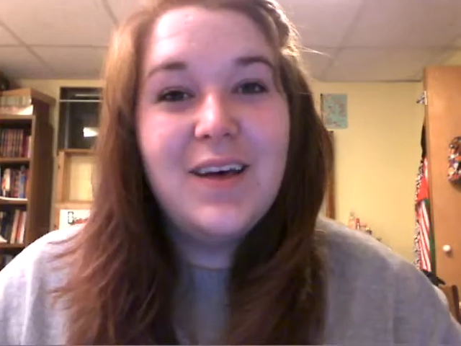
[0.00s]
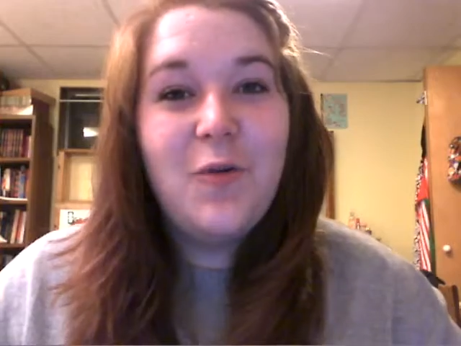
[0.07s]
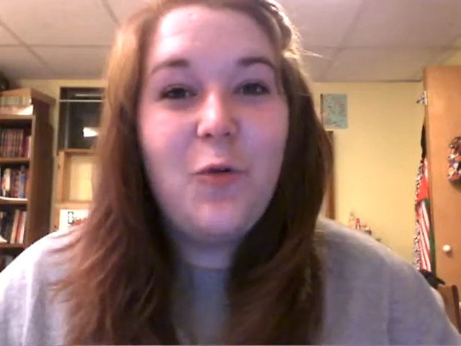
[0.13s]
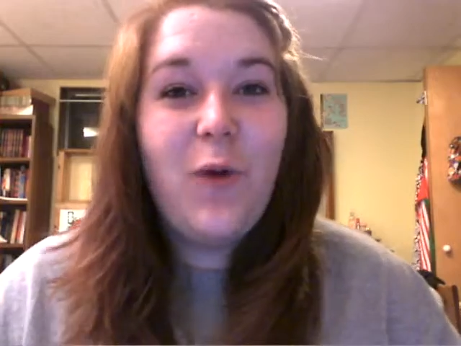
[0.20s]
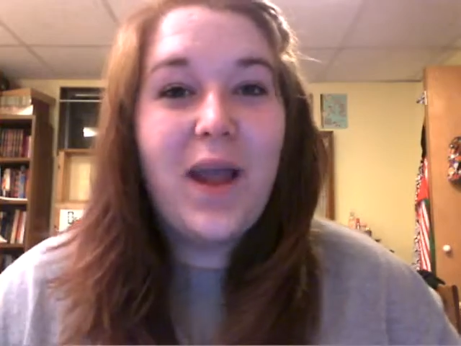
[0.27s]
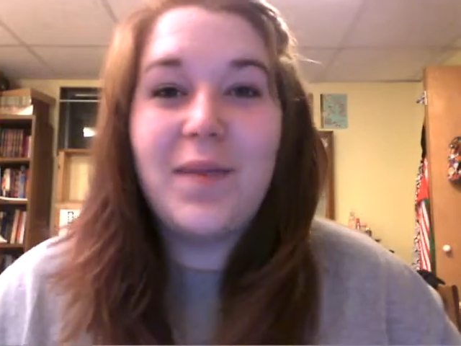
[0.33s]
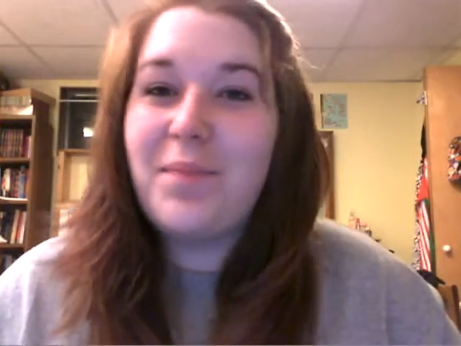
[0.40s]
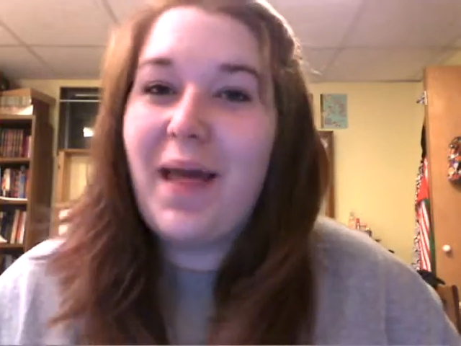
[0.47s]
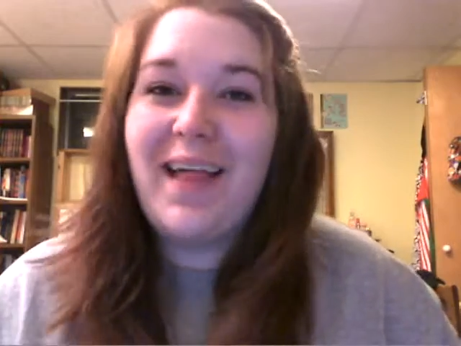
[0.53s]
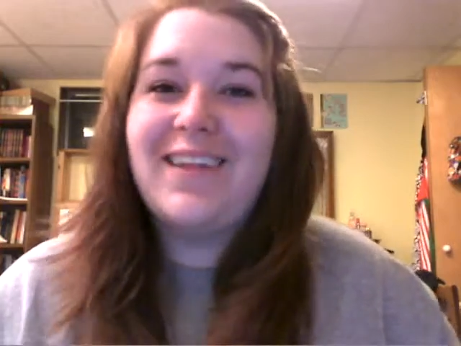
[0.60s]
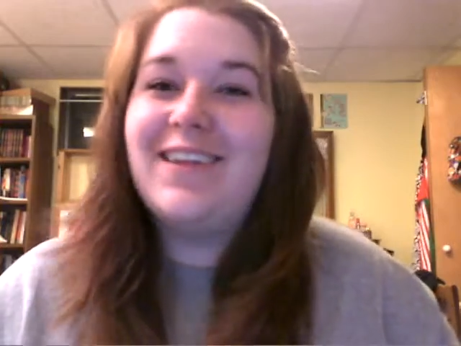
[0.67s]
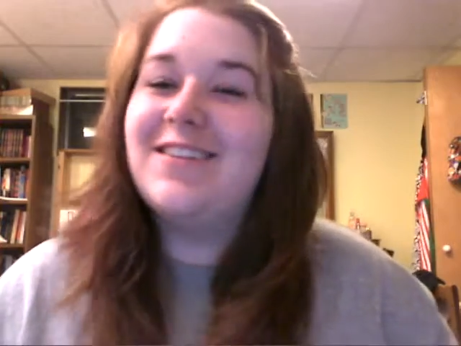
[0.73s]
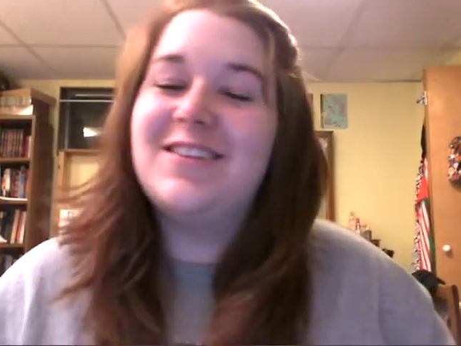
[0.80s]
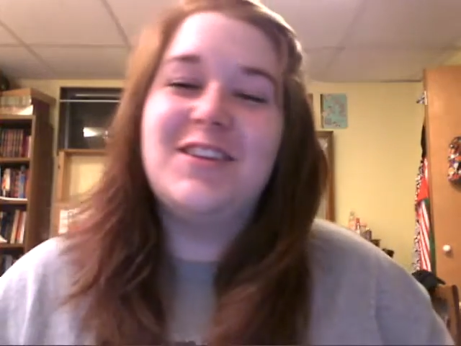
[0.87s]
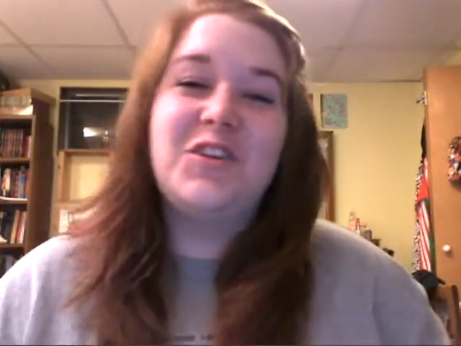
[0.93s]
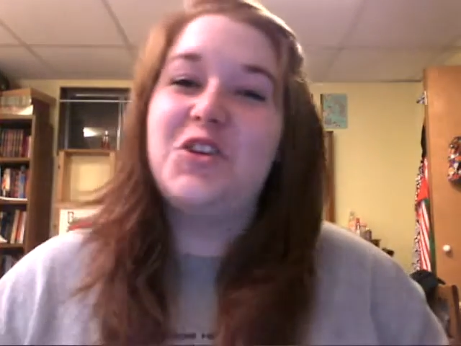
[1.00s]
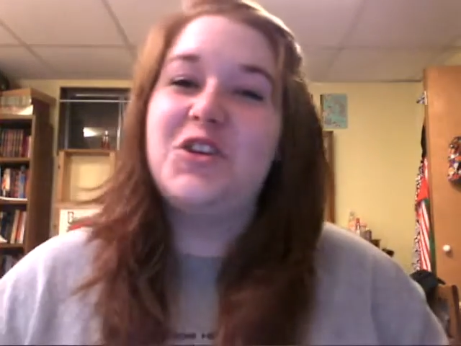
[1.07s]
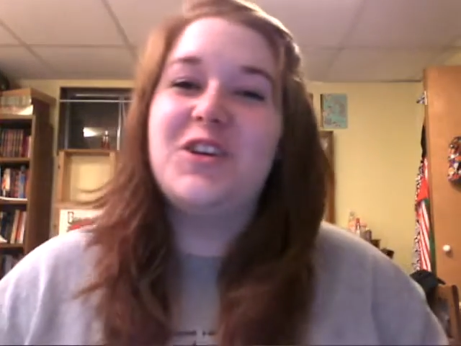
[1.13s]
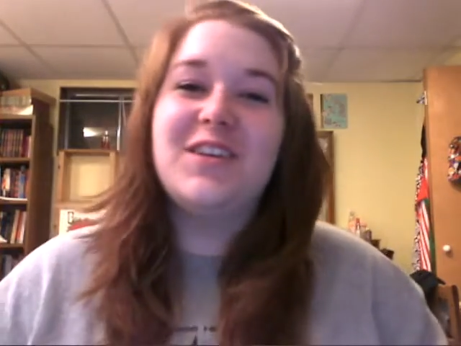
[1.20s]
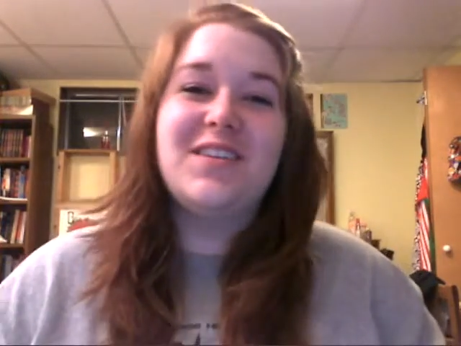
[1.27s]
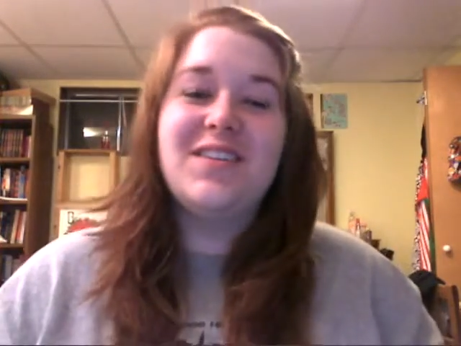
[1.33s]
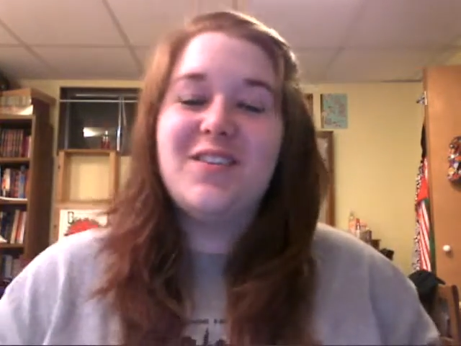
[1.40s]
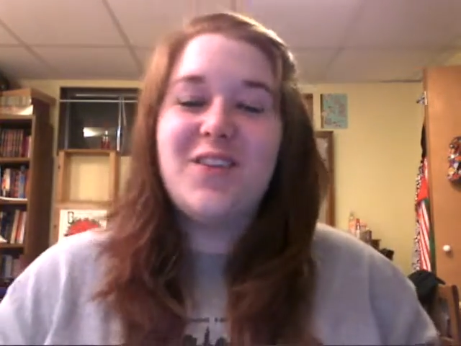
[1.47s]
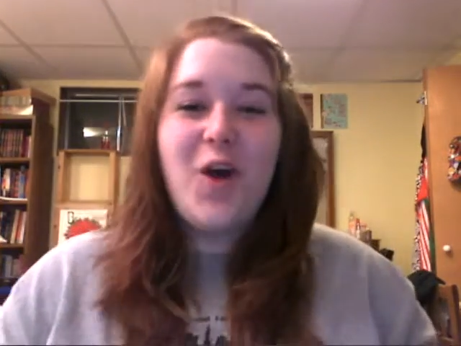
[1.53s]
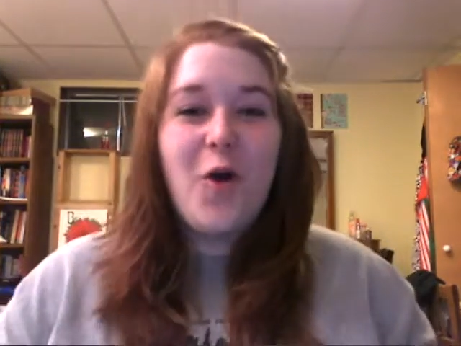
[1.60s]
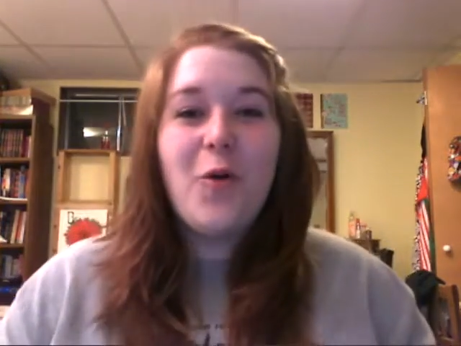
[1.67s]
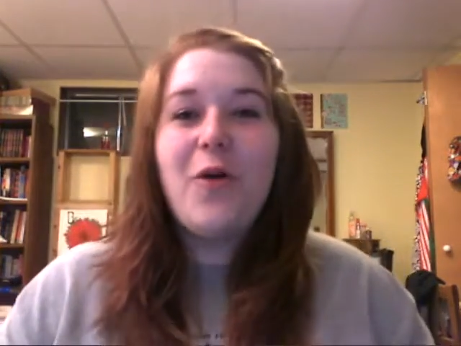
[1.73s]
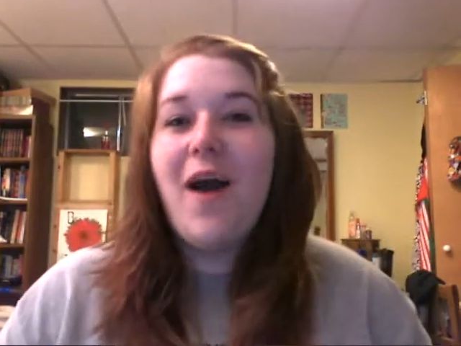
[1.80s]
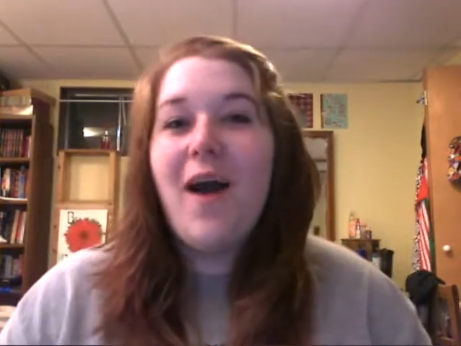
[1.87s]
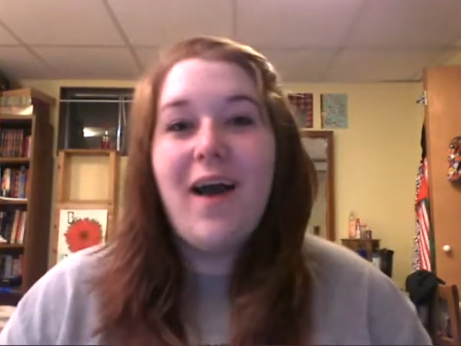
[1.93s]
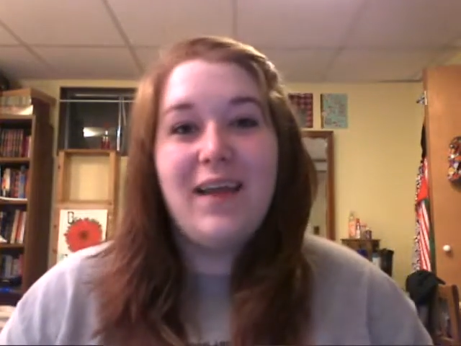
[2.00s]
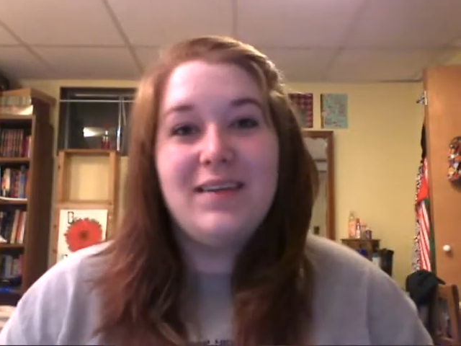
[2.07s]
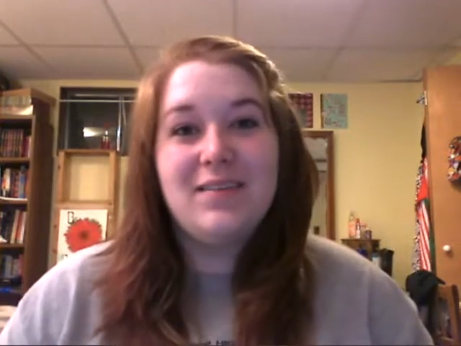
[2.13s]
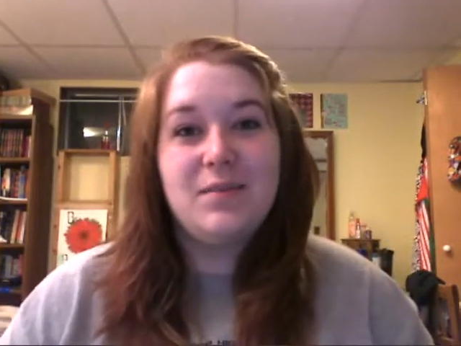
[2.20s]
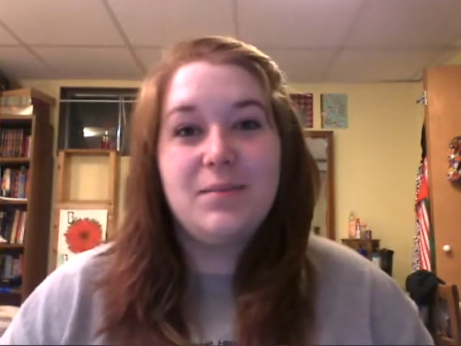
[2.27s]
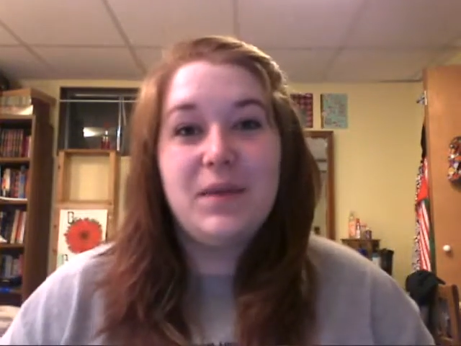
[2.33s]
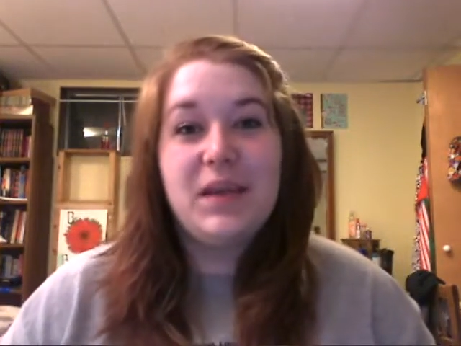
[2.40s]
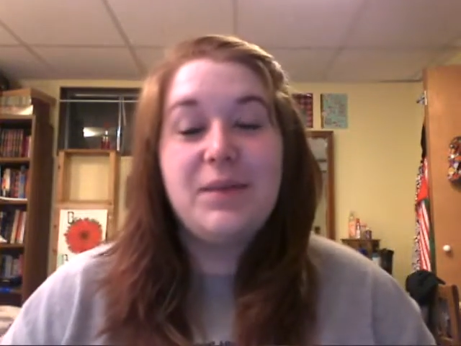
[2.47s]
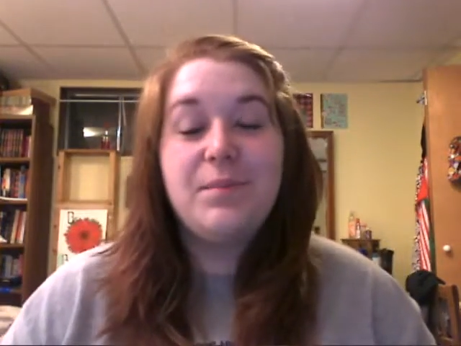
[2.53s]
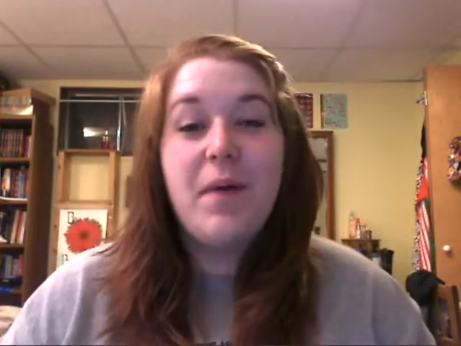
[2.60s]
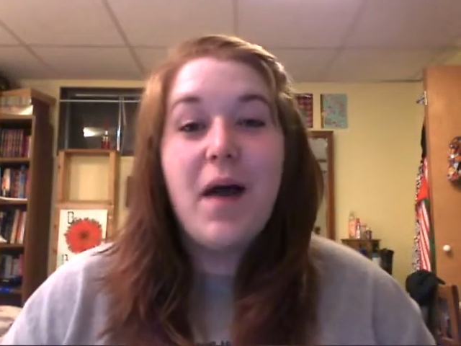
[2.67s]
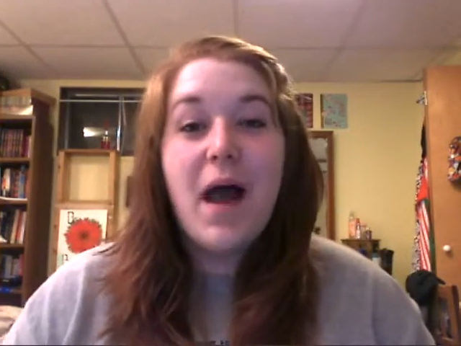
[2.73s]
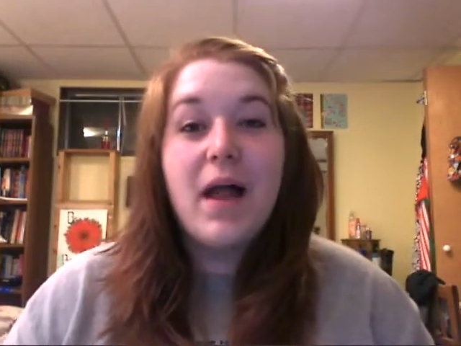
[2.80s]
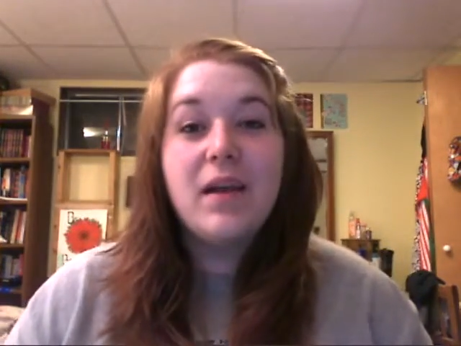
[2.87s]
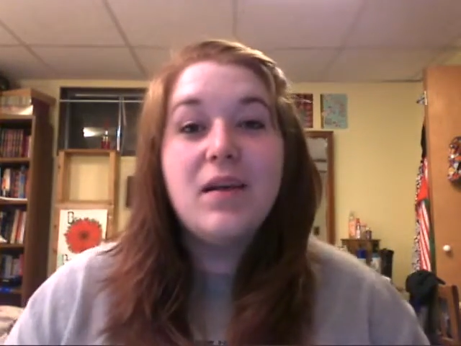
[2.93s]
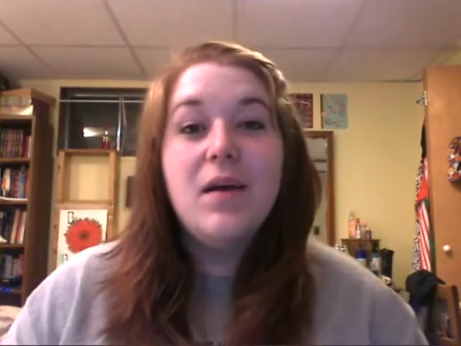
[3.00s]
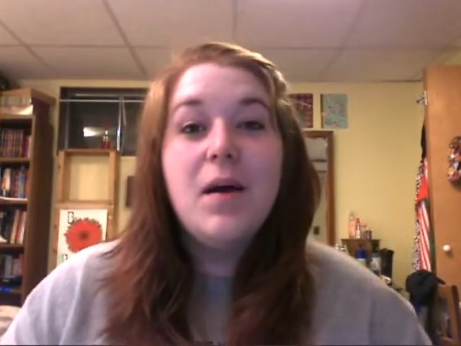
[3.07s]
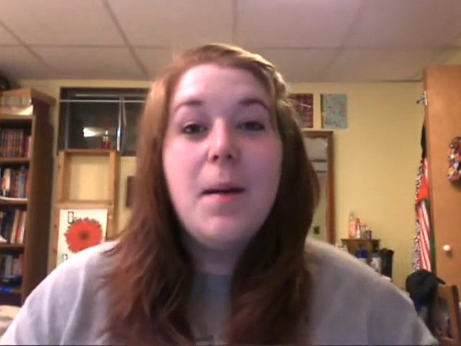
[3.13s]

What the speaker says: white balance is just so kind to me, but